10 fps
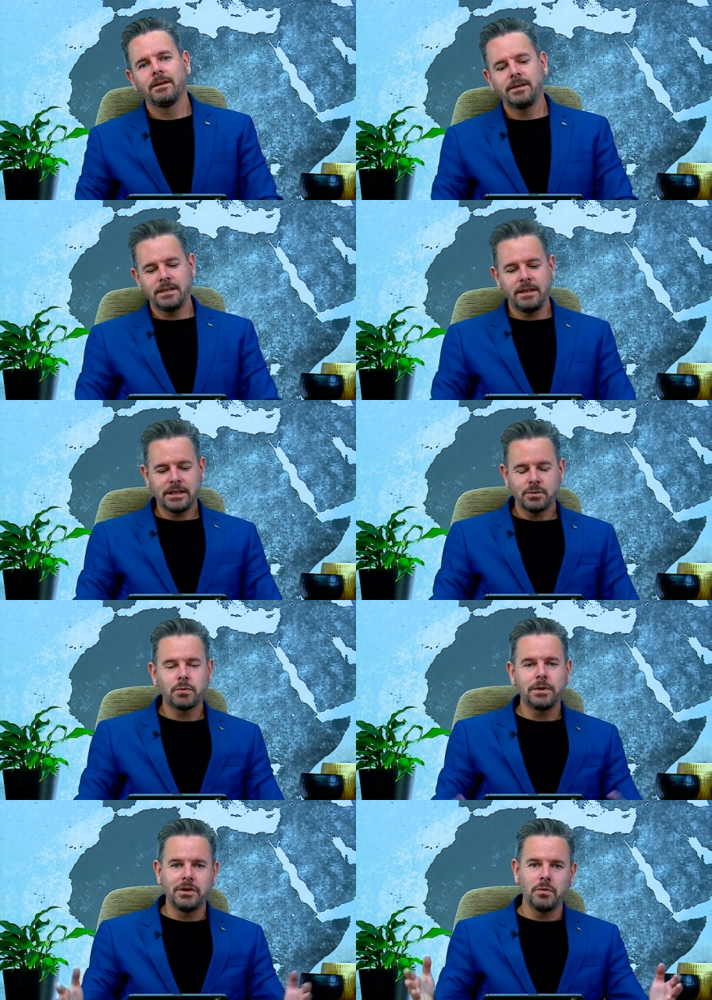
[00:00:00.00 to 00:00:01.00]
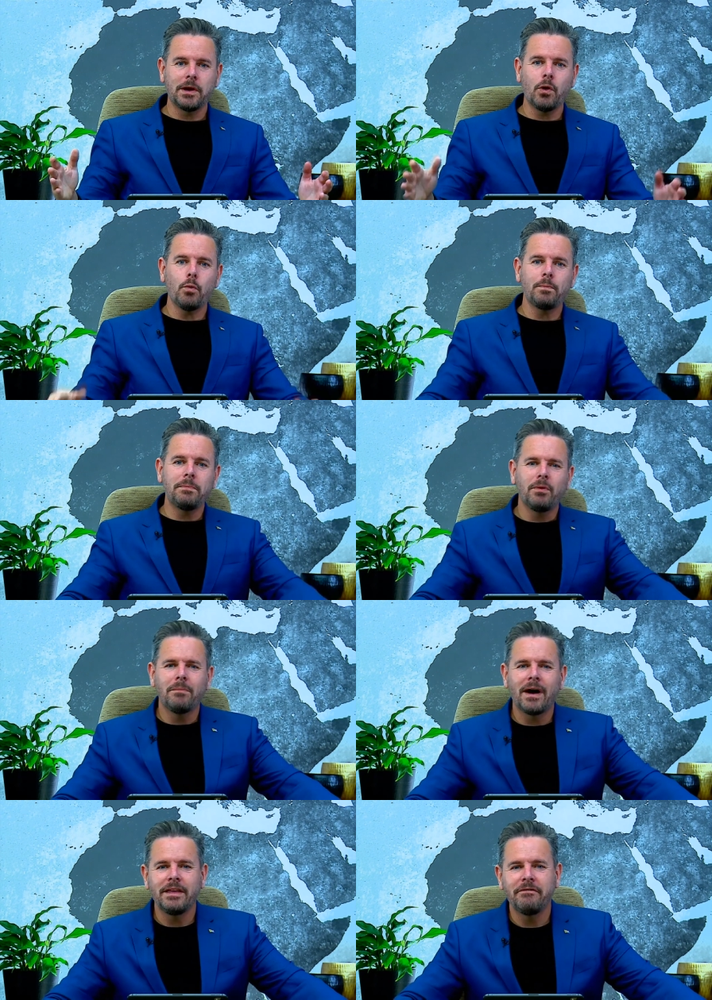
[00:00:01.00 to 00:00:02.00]
You see, that's what we do. We call people
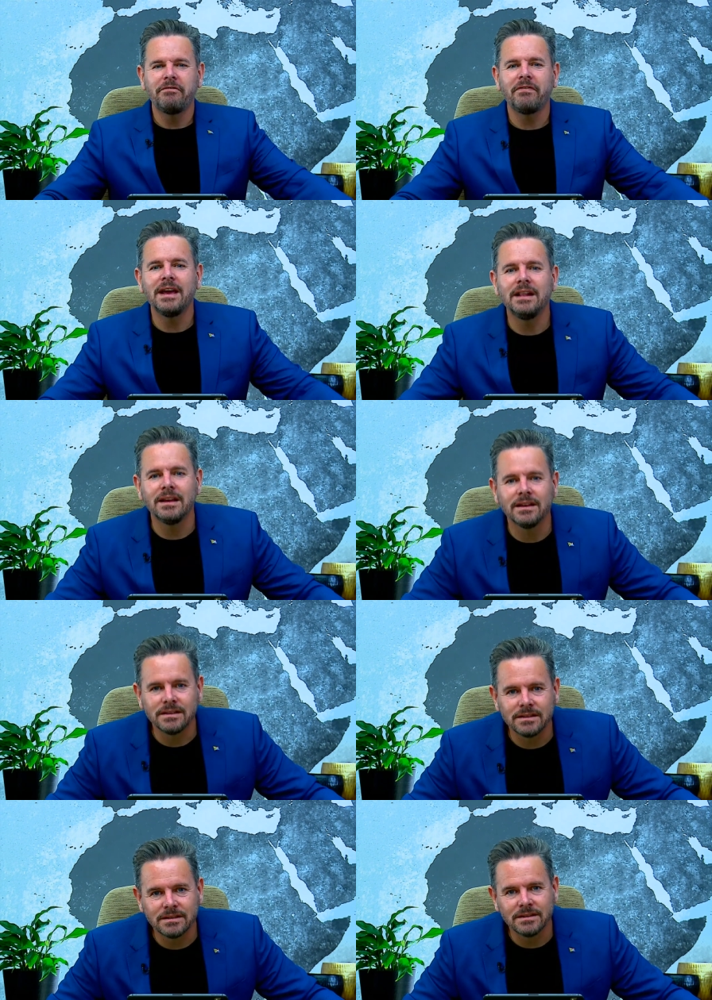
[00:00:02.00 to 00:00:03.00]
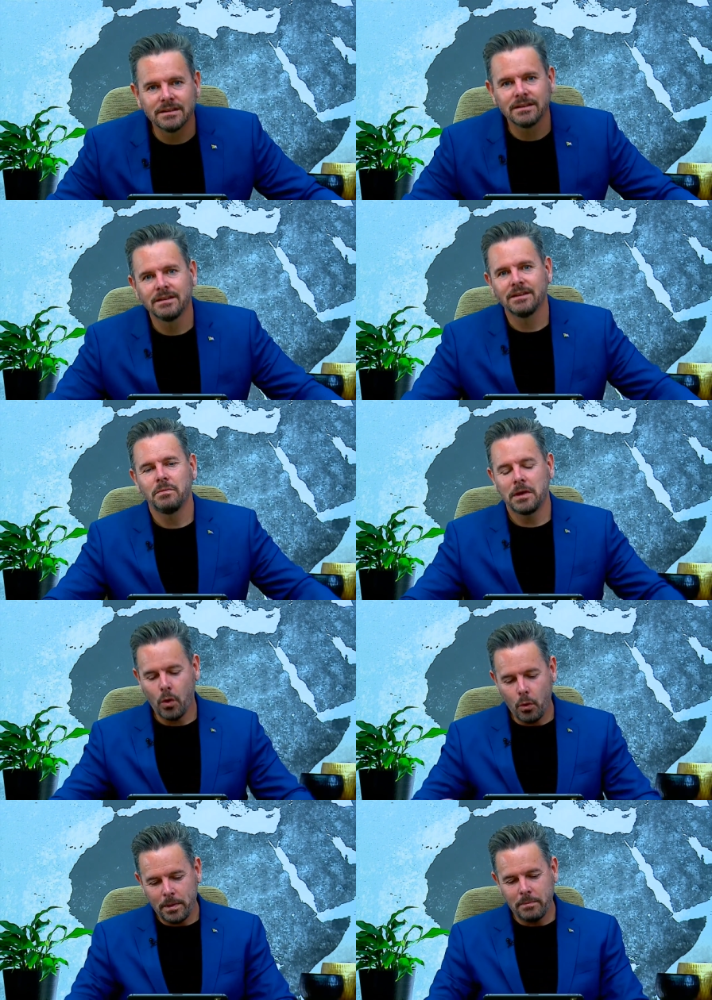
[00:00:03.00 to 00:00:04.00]
by their failures we
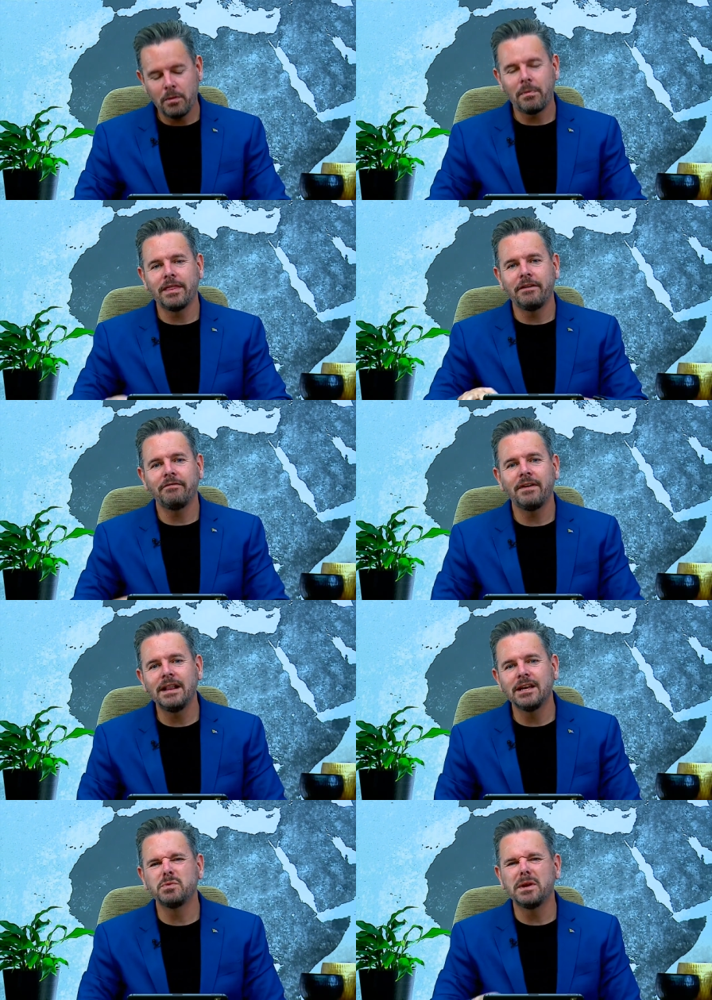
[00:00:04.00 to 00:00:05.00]
call people by their failures.